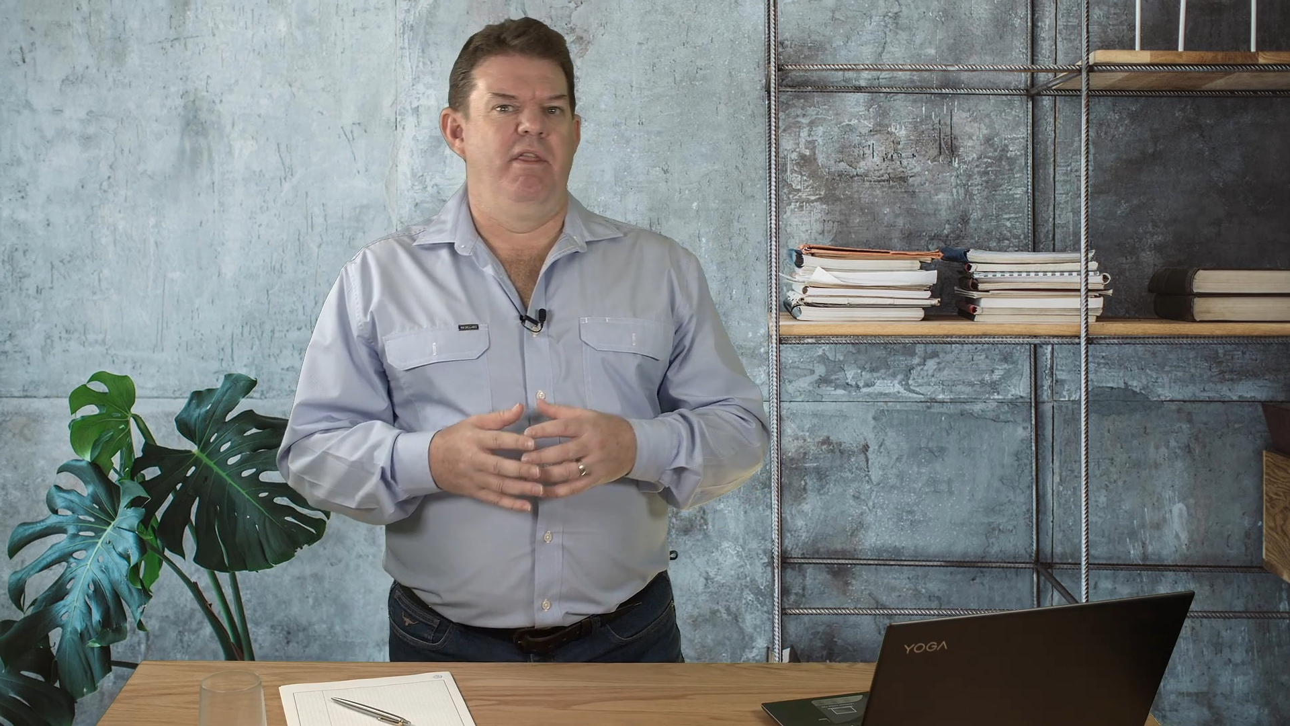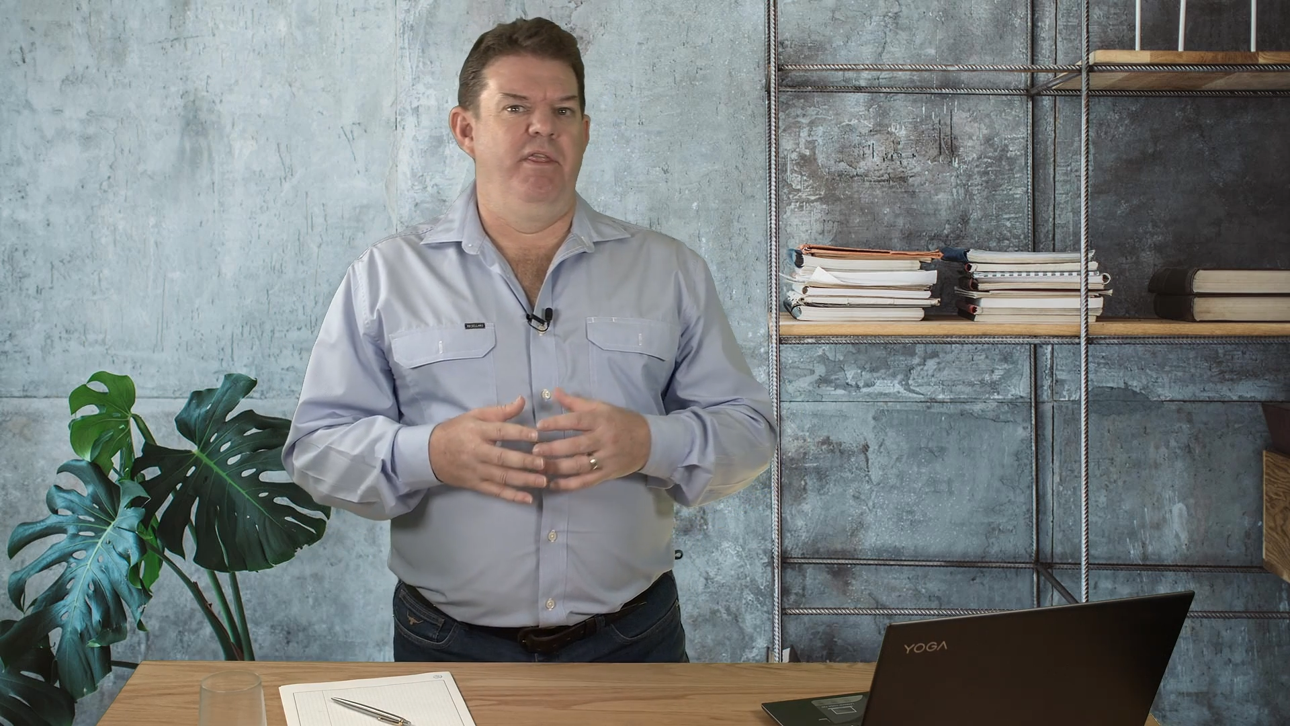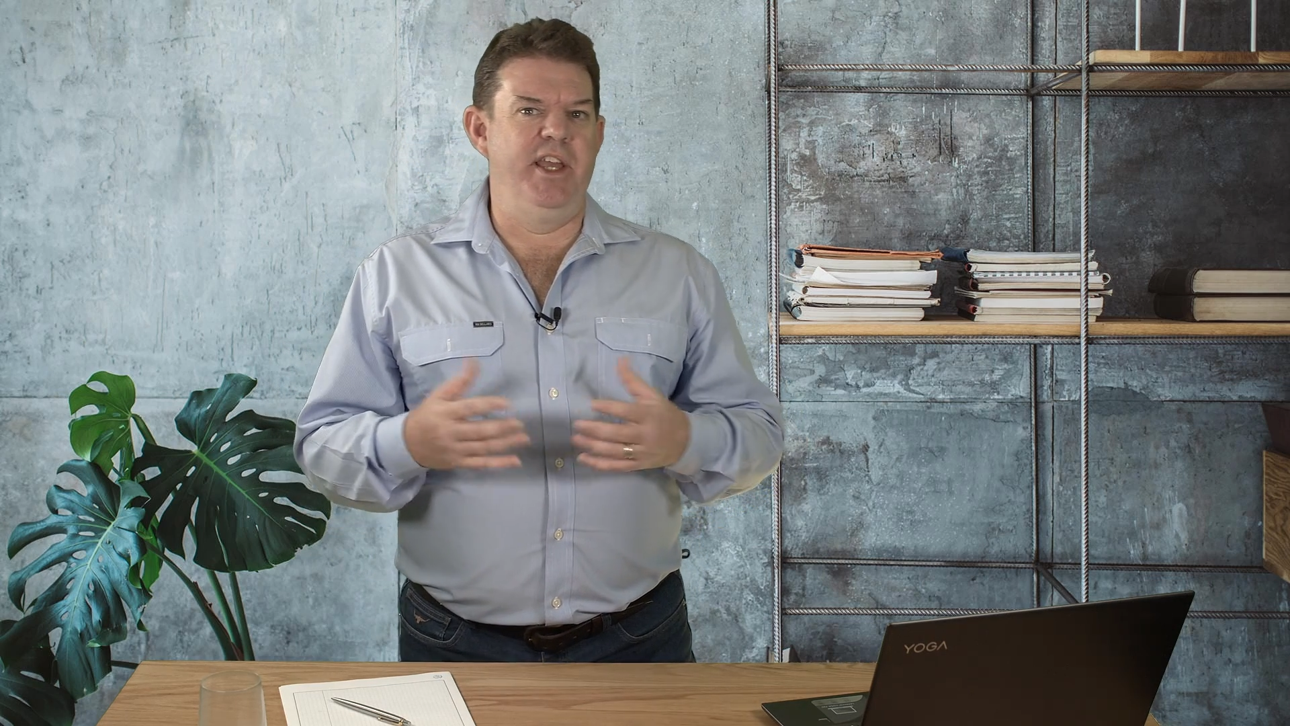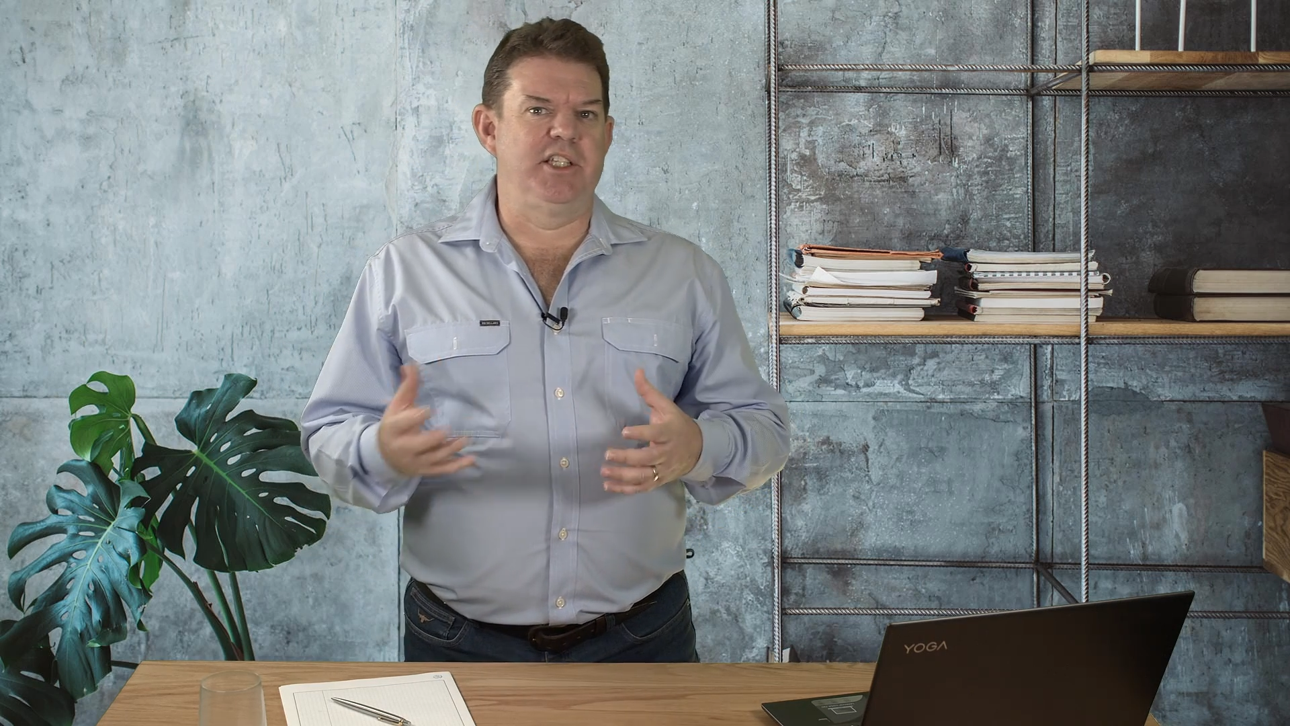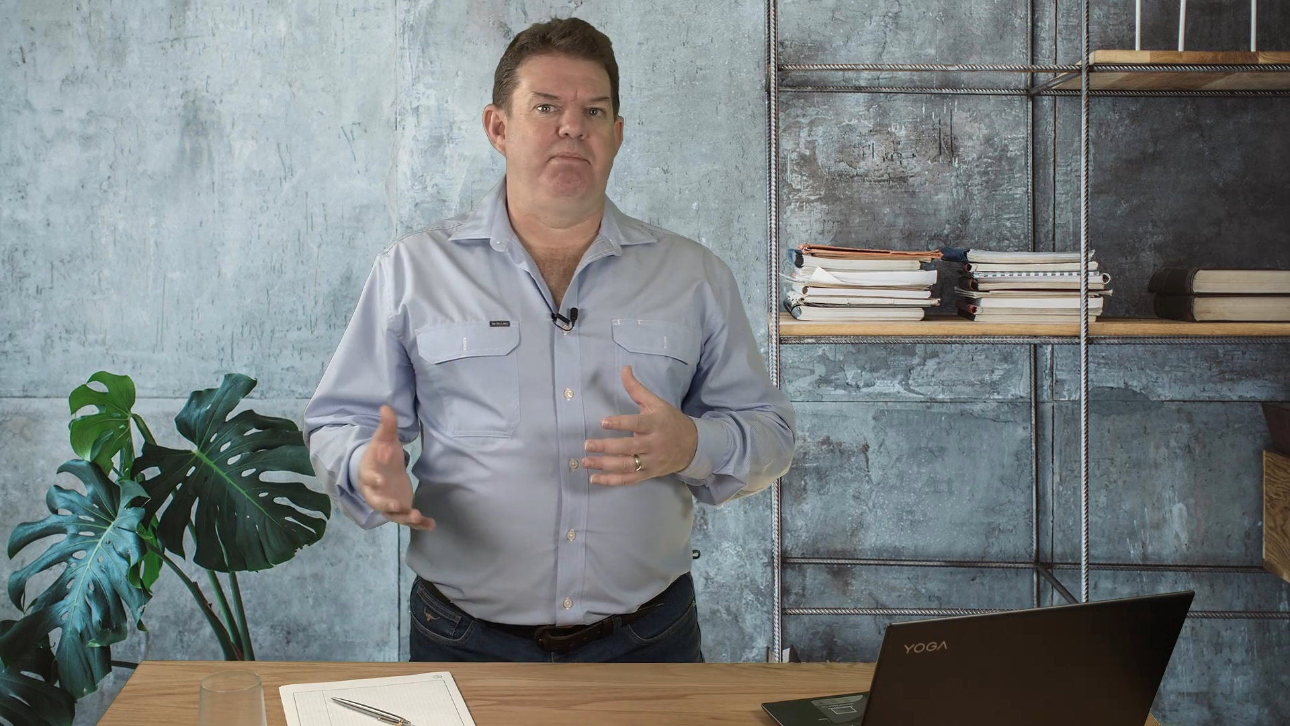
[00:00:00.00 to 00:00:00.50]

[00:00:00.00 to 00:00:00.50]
this